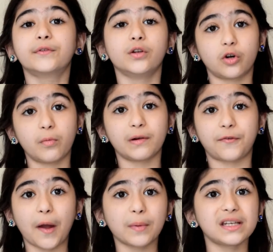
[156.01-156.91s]
of the noble
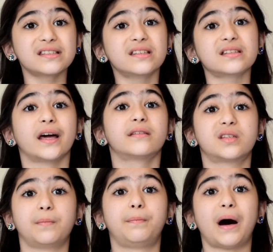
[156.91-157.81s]
families decided
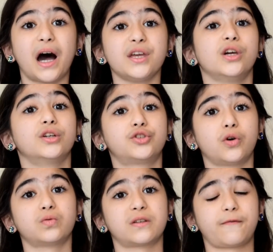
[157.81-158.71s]
to buy
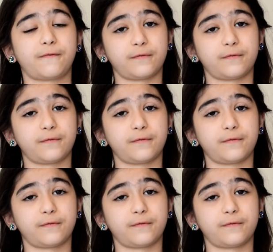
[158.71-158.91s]
Joseph.